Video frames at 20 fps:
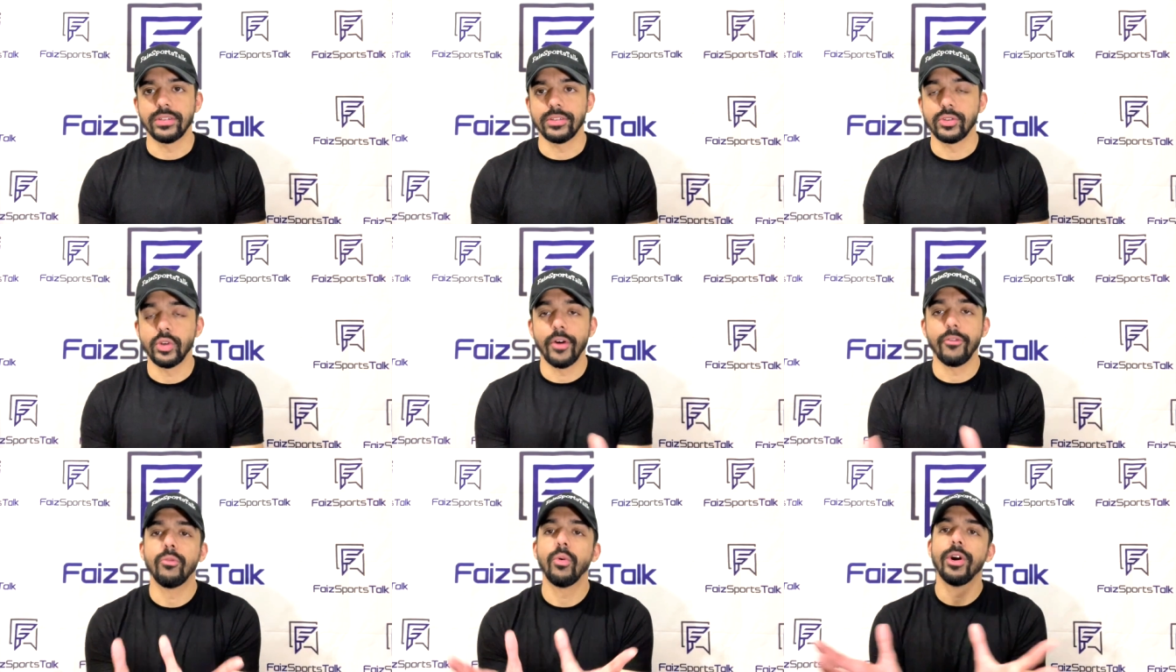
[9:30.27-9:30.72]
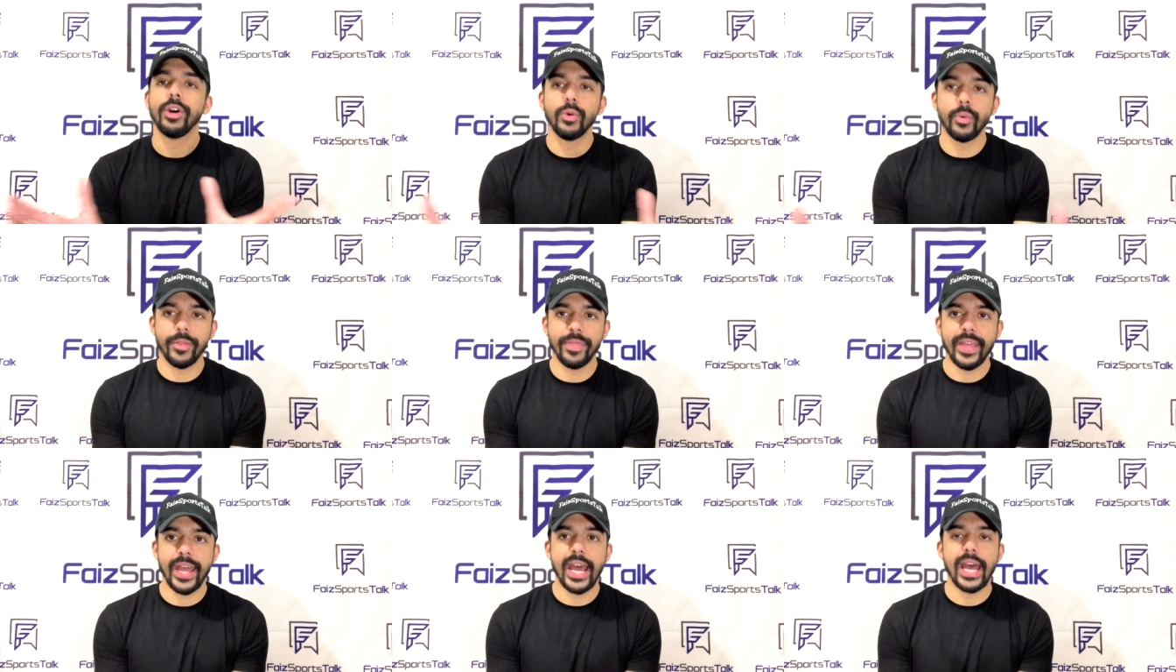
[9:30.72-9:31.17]
So if we're
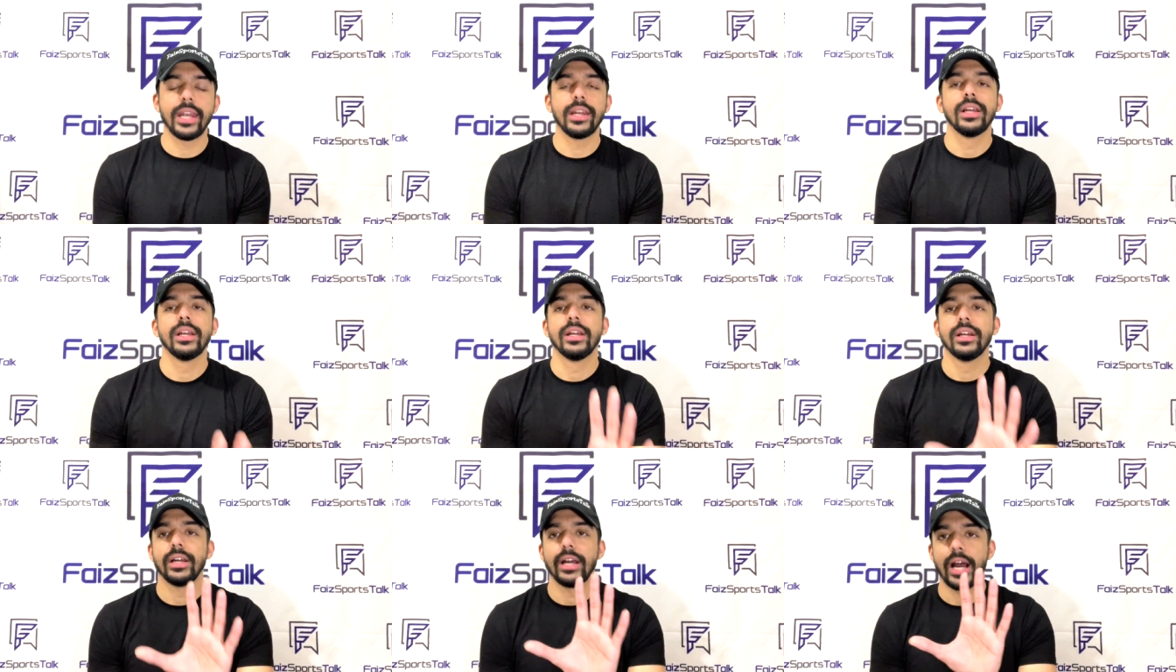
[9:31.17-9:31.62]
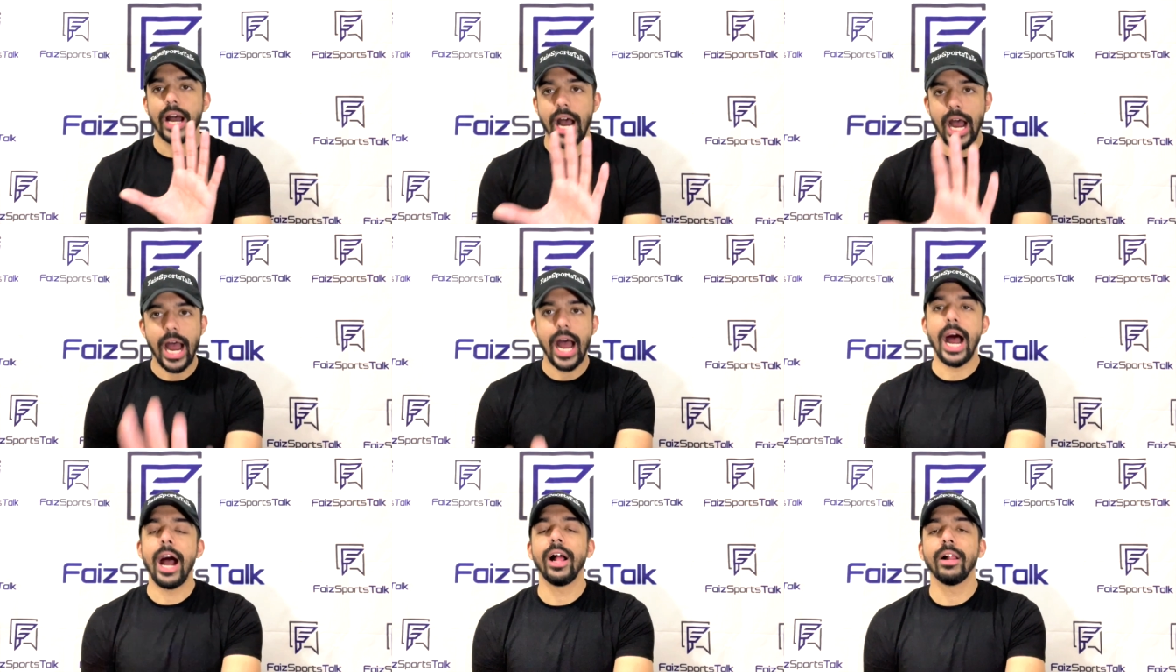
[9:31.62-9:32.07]
doing that,
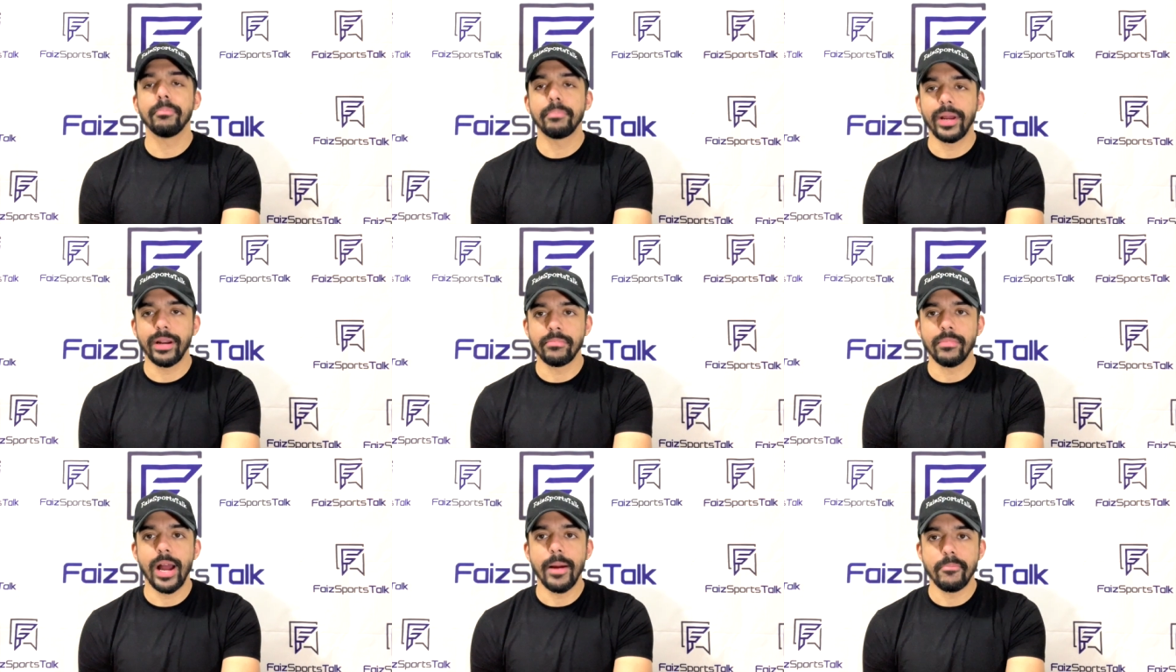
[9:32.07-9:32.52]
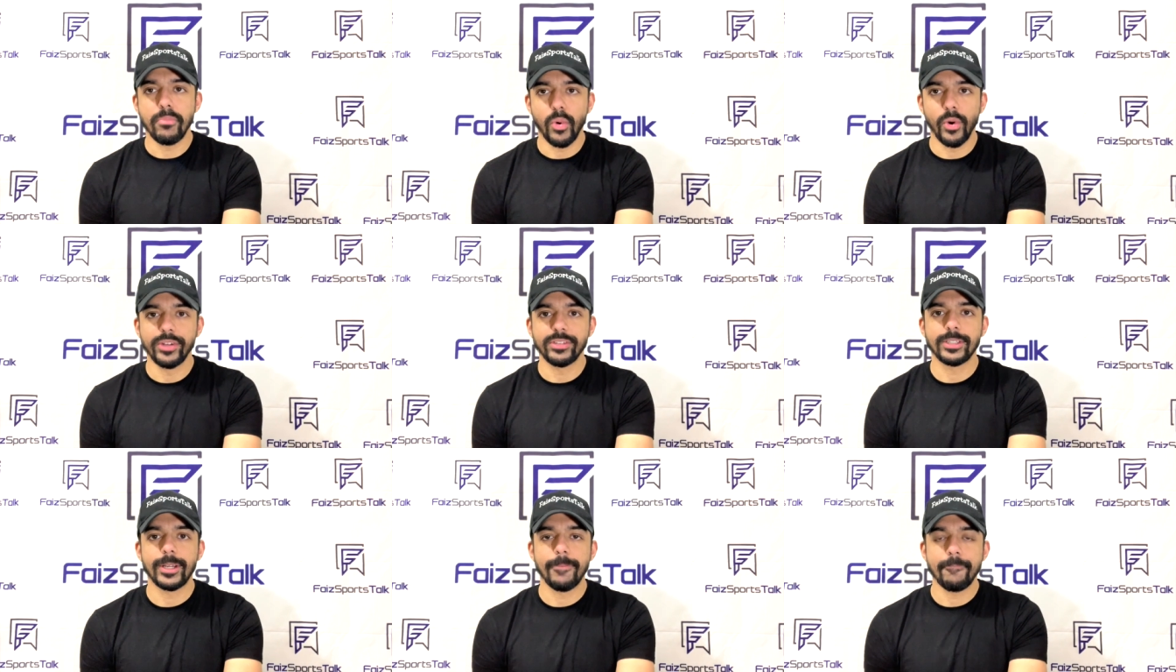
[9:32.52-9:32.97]
I'll pick my
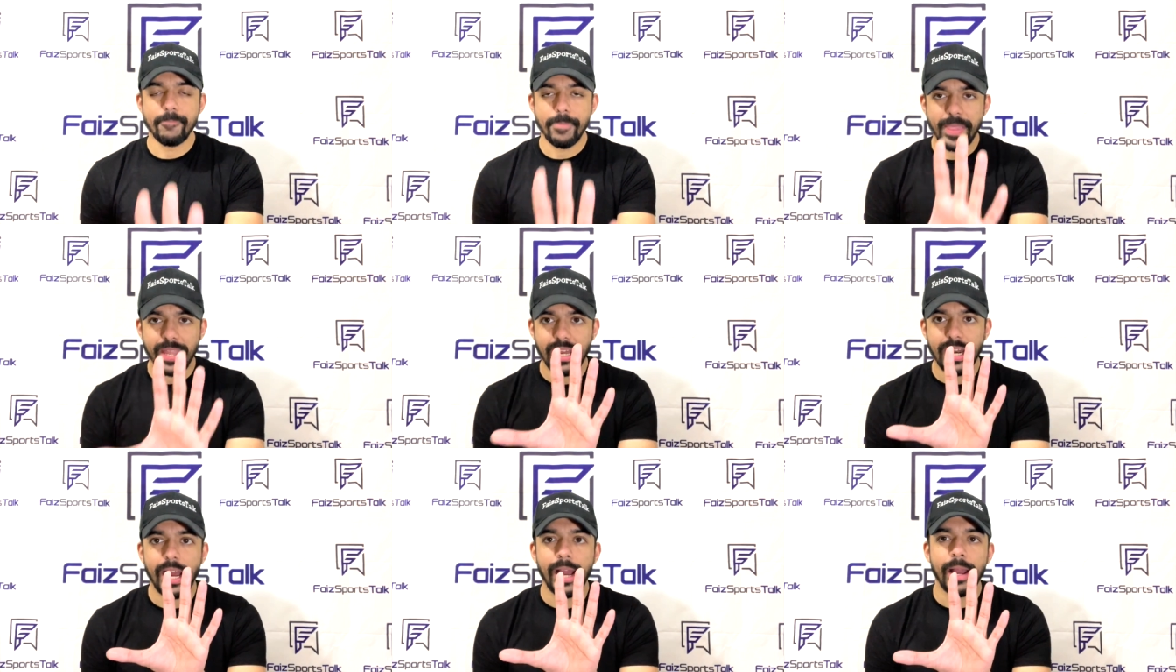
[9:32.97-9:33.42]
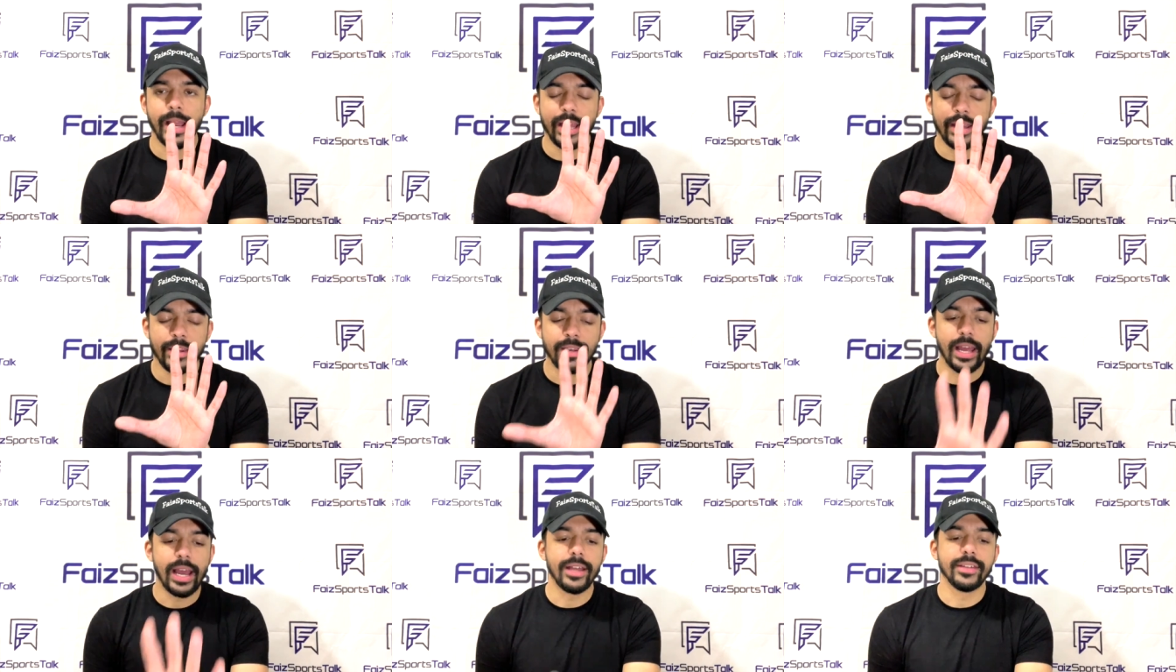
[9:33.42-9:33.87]
poison and
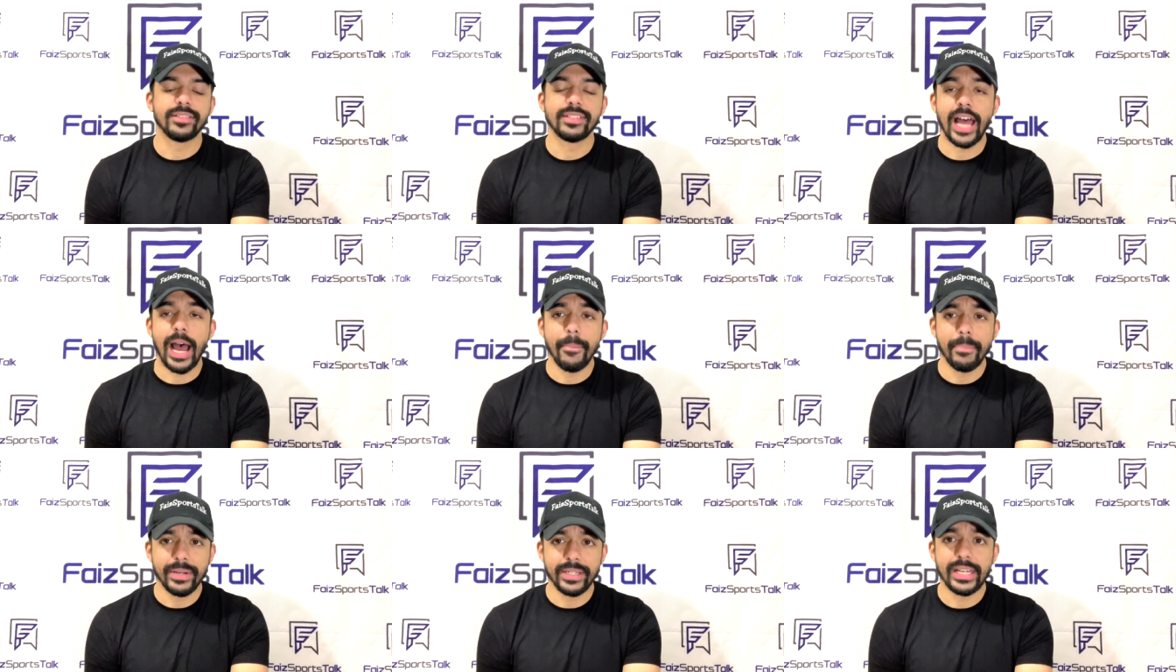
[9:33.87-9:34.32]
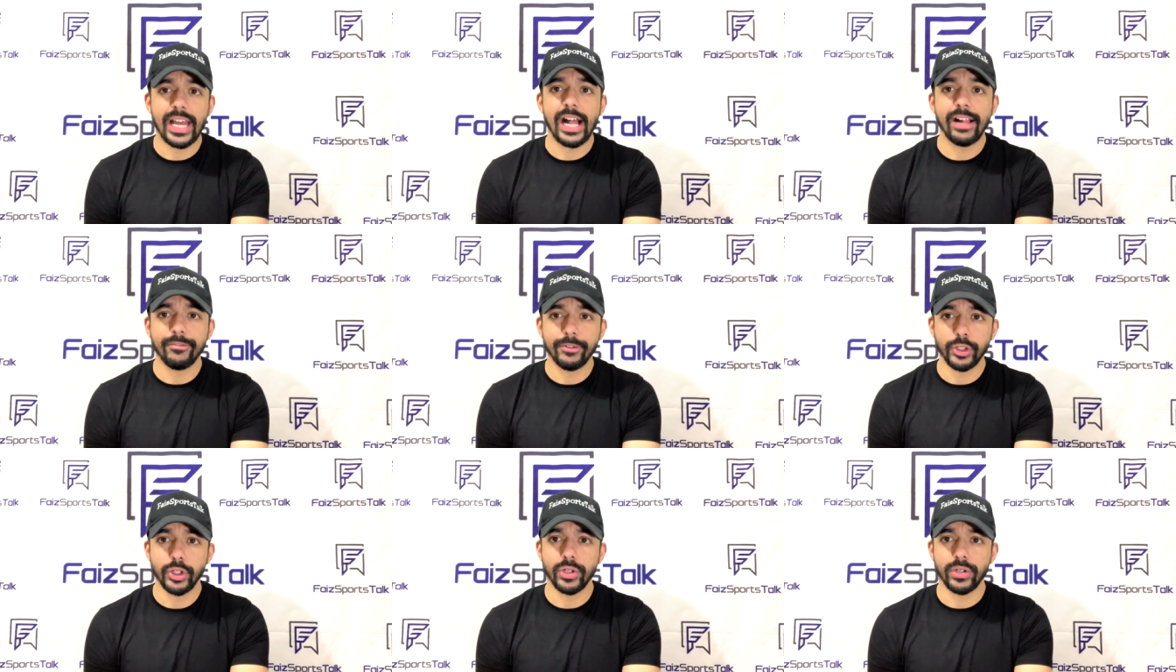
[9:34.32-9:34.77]
in stopping
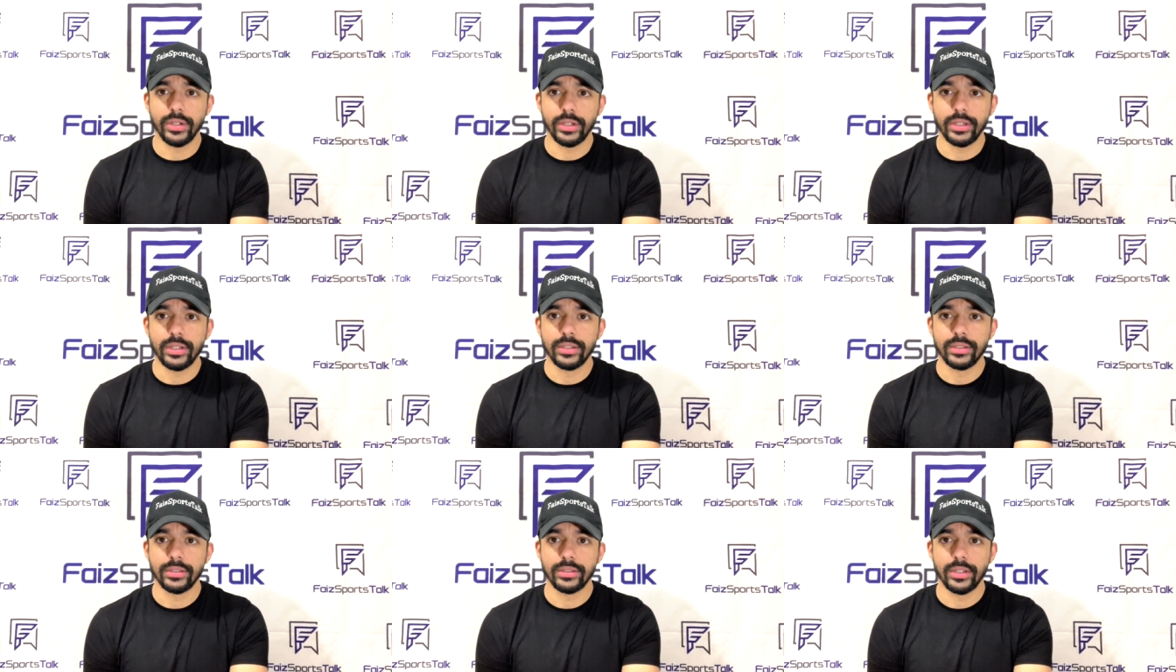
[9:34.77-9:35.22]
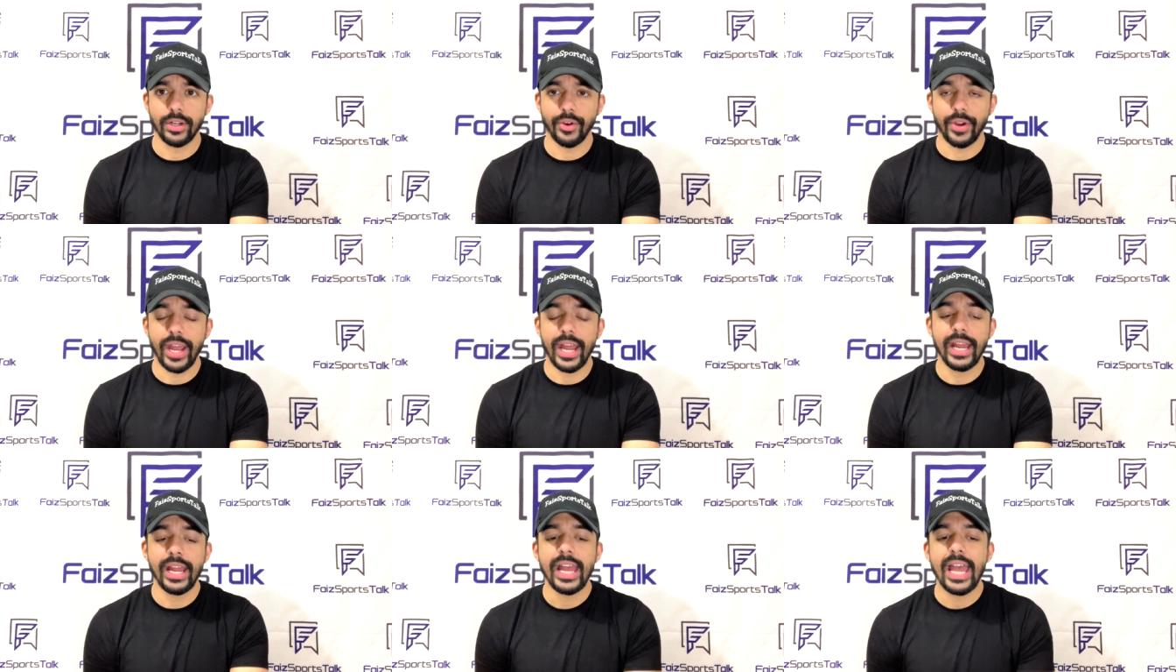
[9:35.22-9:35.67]
Dalvin Cook,
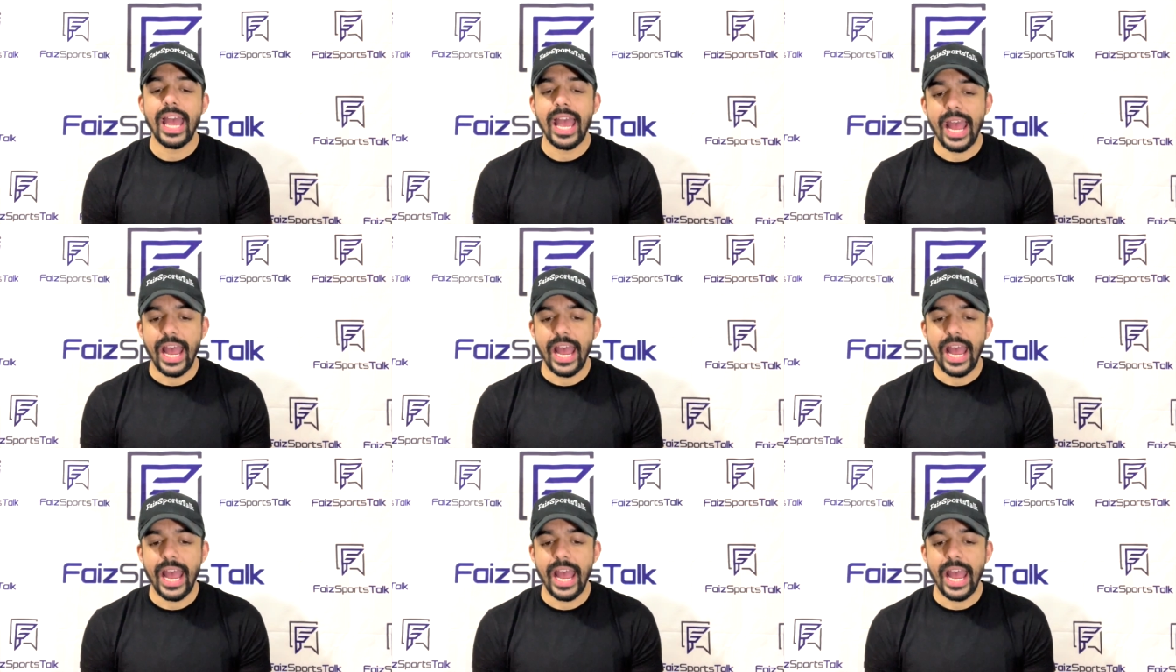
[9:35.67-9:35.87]
okay?